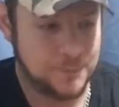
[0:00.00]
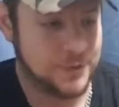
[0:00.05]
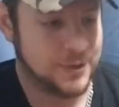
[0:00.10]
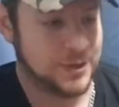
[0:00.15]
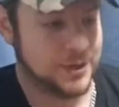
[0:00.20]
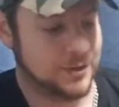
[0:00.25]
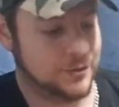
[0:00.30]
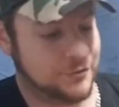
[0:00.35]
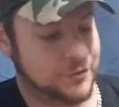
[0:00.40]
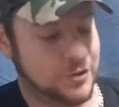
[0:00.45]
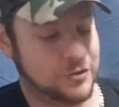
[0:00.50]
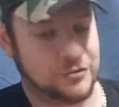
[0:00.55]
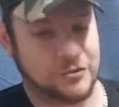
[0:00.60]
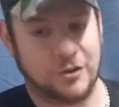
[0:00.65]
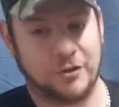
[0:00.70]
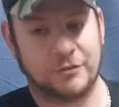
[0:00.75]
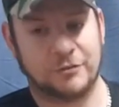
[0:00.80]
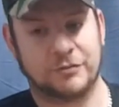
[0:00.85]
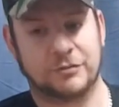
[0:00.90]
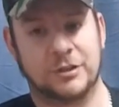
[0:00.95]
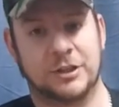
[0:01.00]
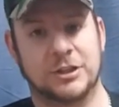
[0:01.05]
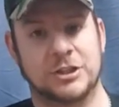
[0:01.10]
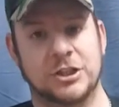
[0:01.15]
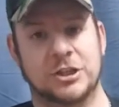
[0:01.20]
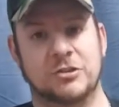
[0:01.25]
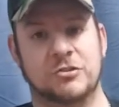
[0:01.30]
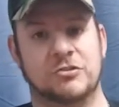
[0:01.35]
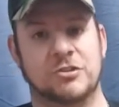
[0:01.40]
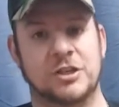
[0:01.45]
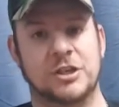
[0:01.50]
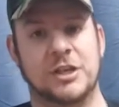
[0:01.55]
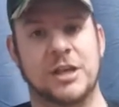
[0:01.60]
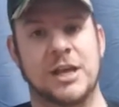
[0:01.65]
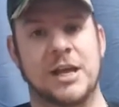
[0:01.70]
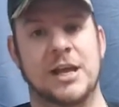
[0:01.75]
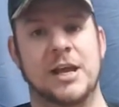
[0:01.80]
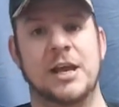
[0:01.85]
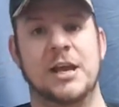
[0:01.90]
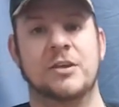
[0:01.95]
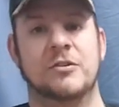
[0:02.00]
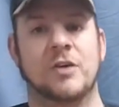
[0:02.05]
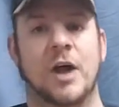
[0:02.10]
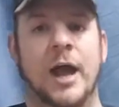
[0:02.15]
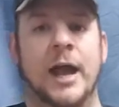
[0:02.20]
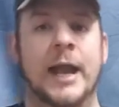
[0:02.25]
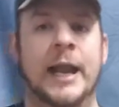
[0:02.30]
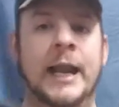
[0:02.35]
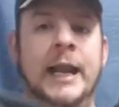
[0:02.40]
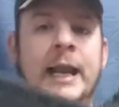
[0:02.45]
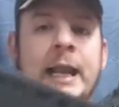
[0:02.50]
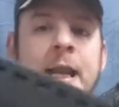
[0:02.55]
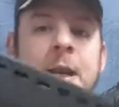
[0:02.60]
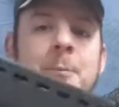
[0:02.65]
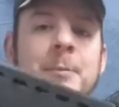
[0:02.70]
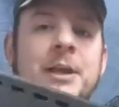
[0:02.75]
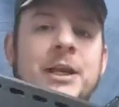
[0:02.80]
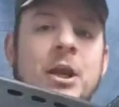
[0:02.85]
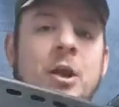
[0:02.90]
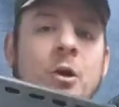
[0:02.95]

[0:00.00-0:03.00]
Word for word: First off, as you can see, it is a little bit